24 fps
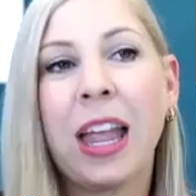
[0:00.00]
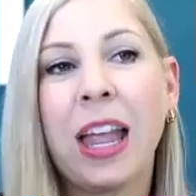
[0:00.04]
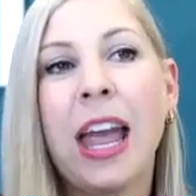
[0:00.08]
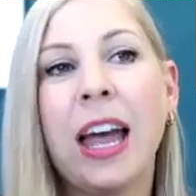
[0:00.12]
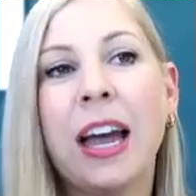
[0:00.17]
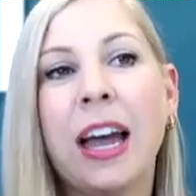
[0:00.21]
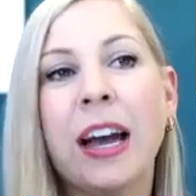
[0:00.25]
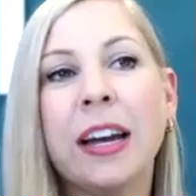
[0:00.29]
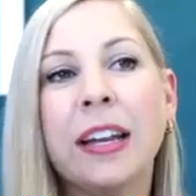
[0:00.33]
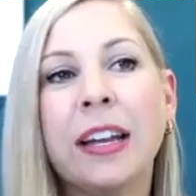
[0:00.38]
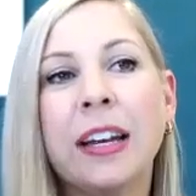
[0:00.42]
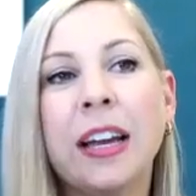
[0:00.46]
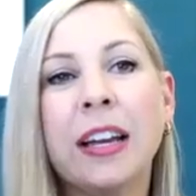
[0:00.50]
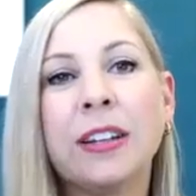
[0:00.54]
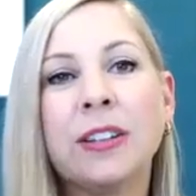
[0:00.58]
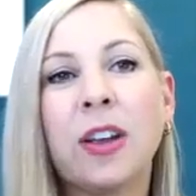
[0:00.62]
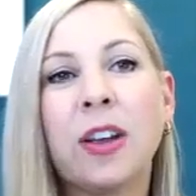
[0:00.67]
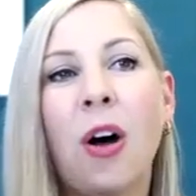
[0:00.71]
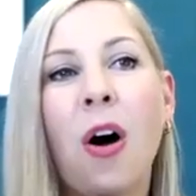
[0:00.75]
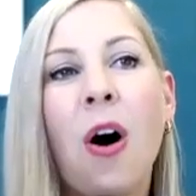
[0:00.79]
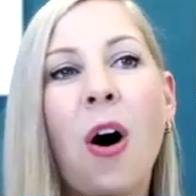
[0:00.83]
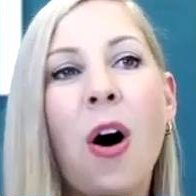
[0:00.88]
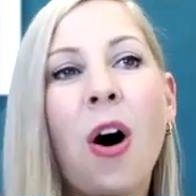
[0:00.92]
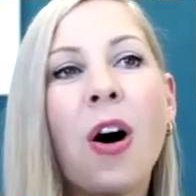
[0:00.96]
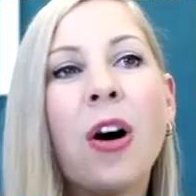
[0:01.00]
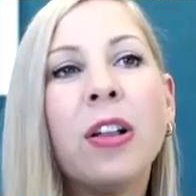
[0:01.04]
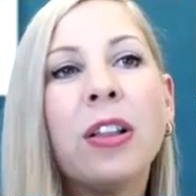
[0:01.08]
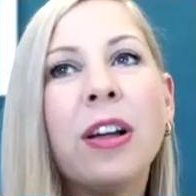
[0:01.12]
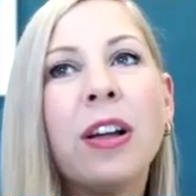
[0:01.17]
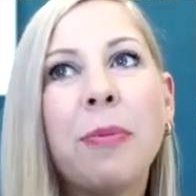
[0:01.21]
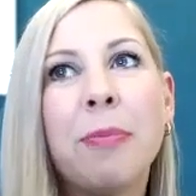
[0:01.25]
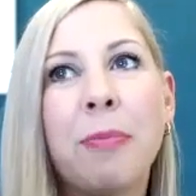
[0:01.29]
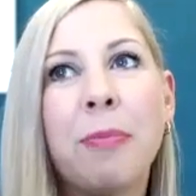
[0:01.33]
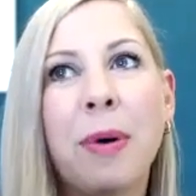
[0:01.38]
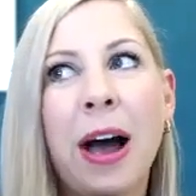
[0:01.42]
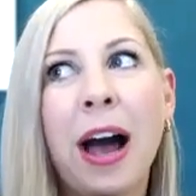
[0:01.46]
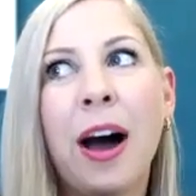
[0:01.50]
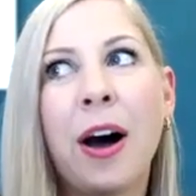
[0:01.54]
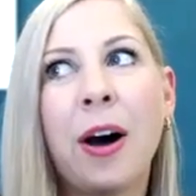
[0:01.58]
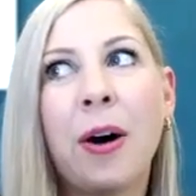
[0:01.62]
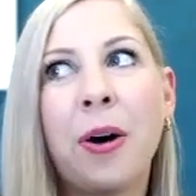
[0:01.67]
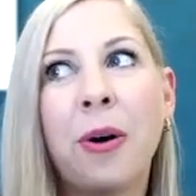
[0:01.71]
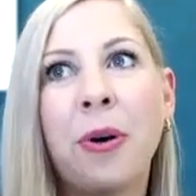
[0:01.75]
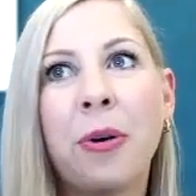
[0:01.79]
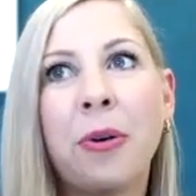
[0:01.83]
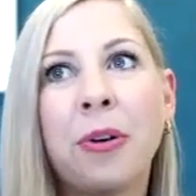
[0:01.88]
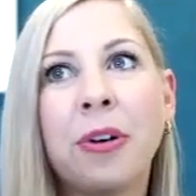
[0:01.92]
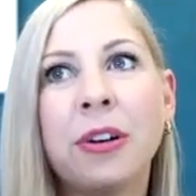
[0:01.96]
And it's all
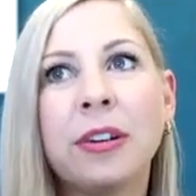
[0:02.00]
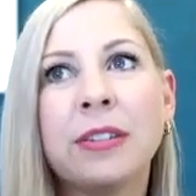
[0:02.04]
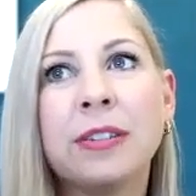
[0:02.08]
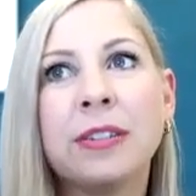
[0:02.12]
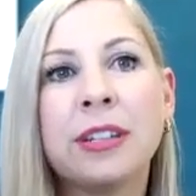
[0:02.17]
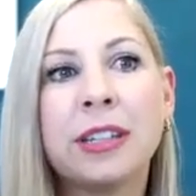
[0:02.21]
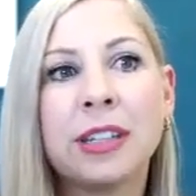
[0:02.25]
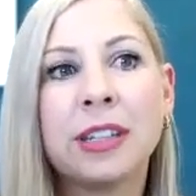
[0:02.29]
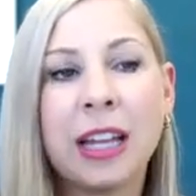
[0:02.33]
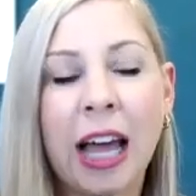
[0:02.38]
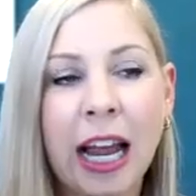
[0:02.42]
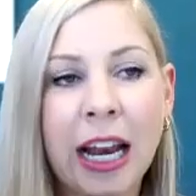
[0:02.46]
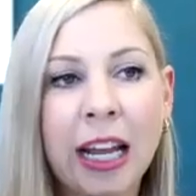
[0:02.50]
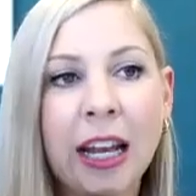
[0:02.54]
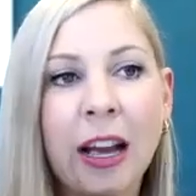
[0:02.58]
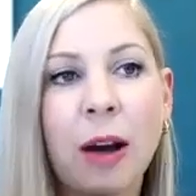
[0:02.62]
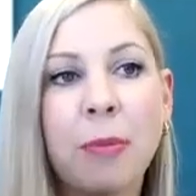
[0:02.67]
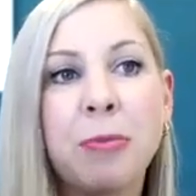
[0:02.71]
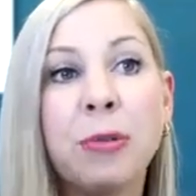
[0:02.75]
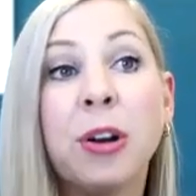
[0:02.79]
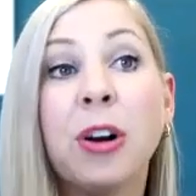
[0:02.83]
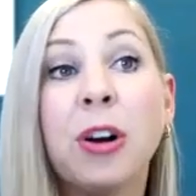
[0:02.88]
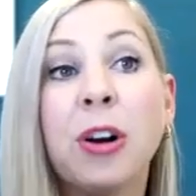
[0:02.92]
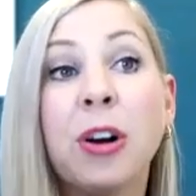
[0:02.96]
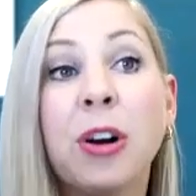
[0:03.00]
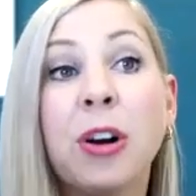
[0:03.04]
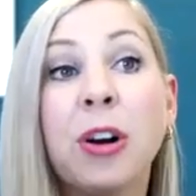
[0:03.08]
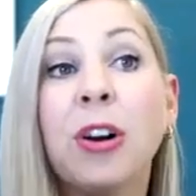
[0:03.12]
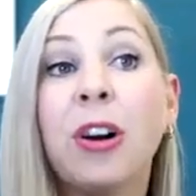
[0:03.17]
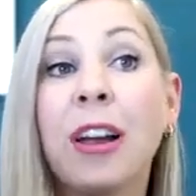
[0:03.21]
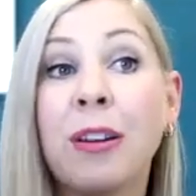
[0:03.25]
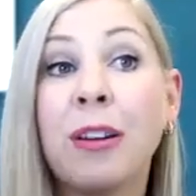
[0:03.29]
about setting up your